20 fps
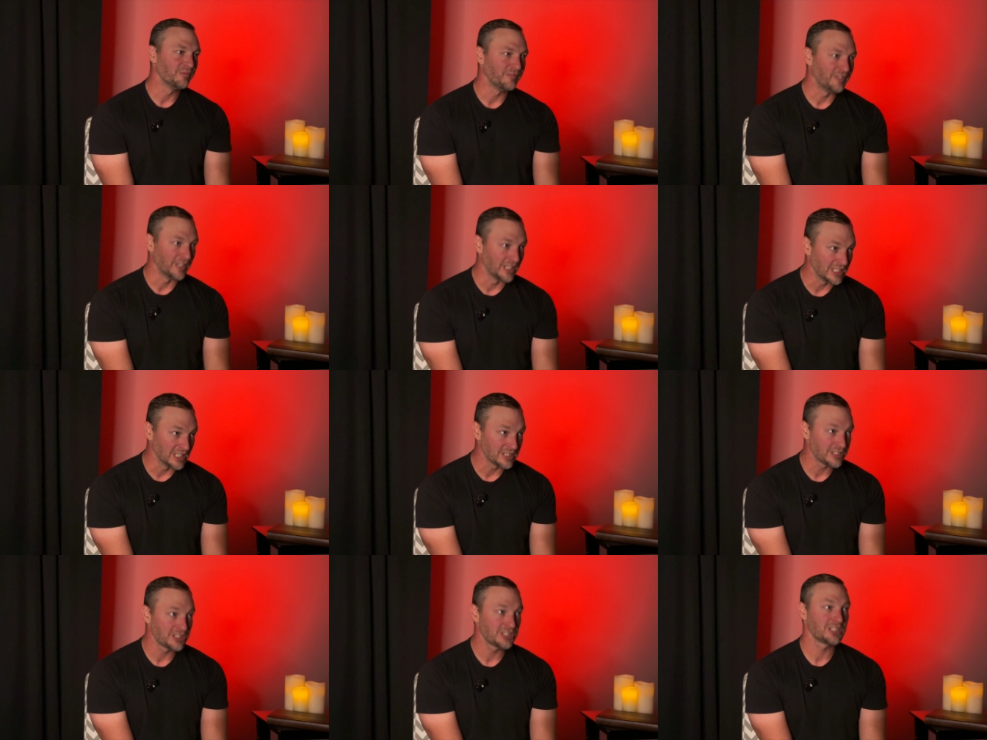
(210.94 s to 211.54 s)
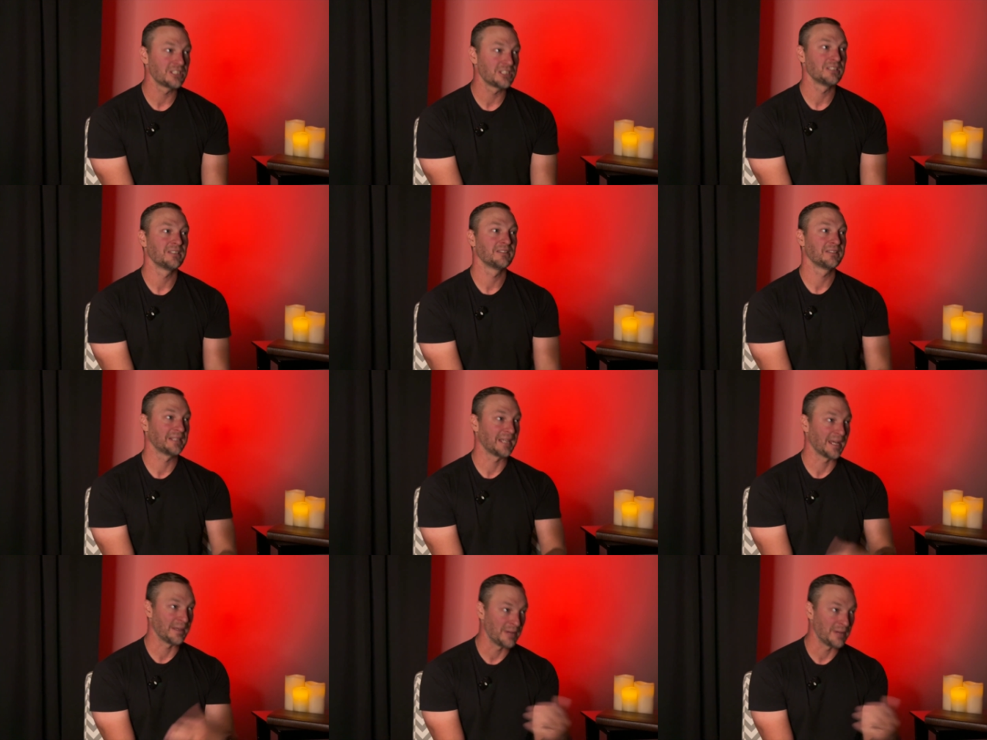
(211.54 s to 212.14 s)
finished,
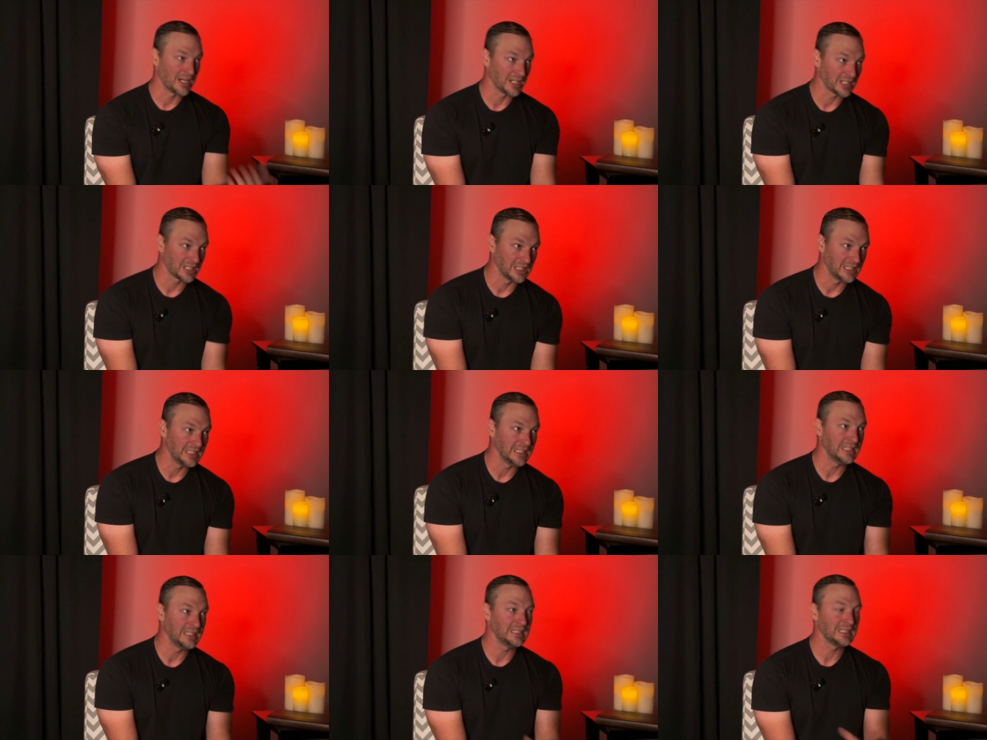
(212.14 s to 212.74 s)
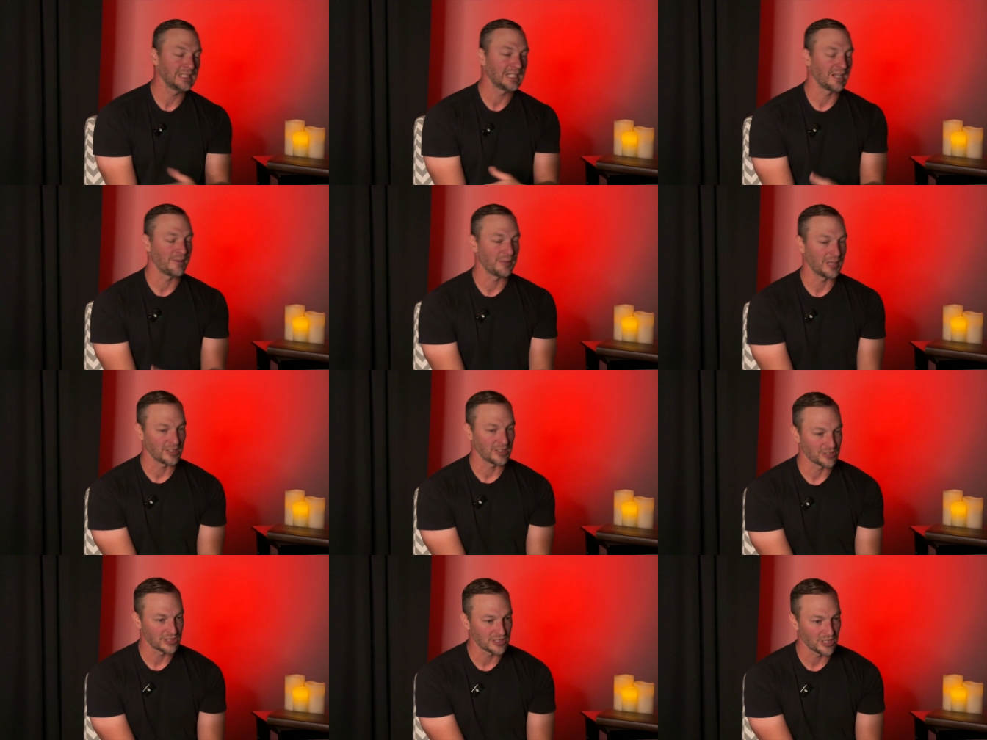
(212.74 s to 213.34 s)
came out clean, came
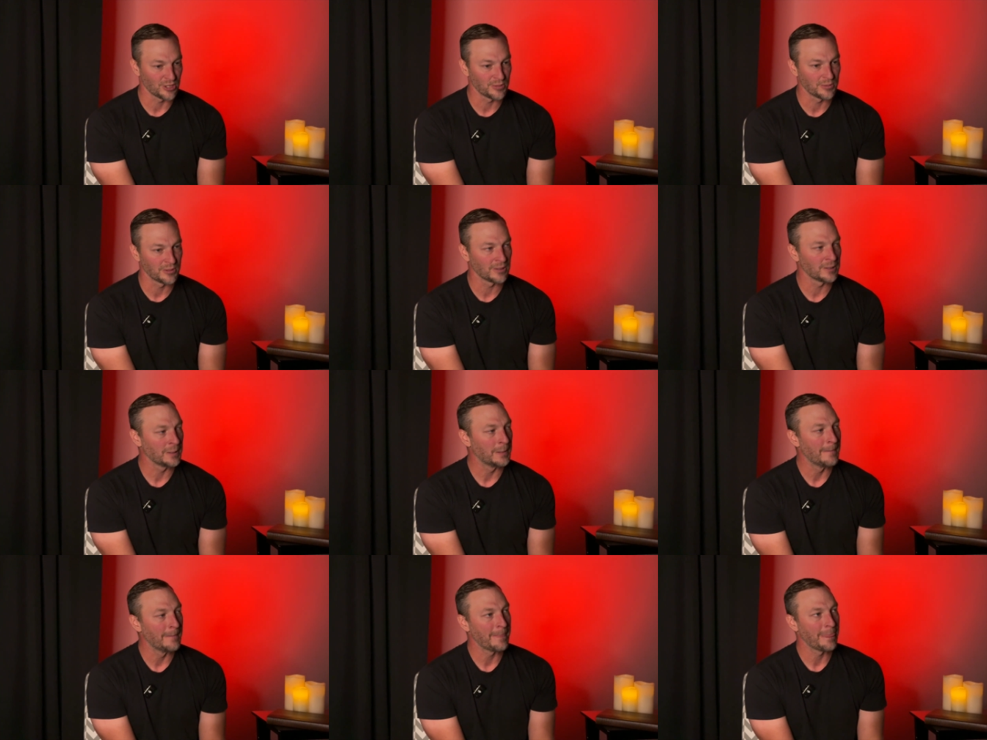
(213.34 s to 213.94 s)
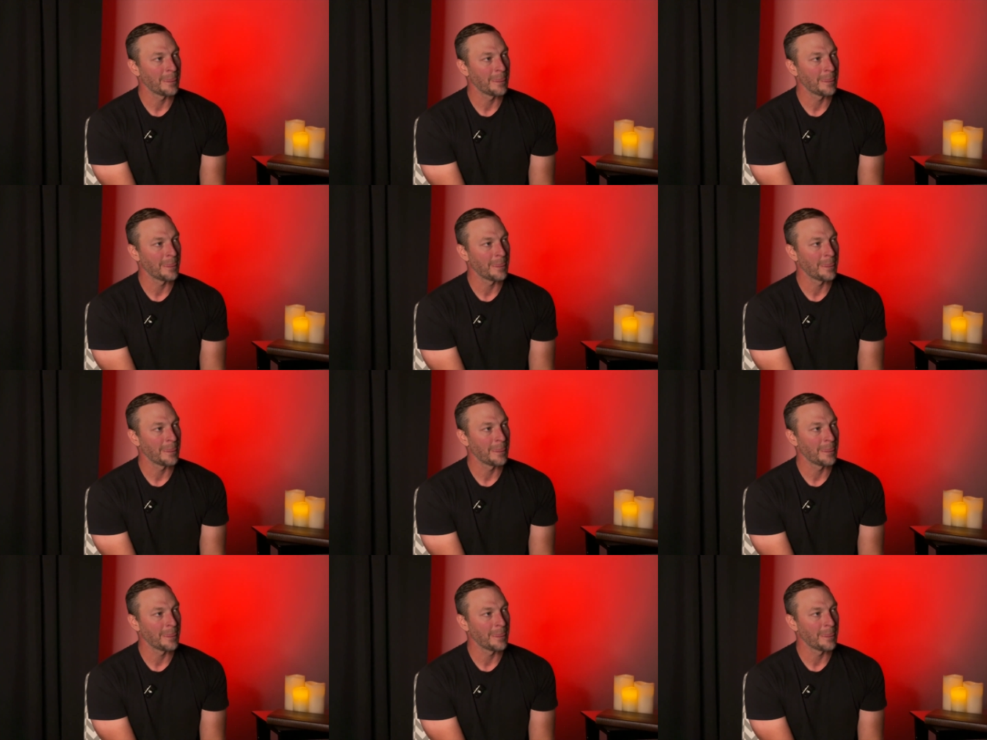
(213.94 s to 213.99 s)
out sober,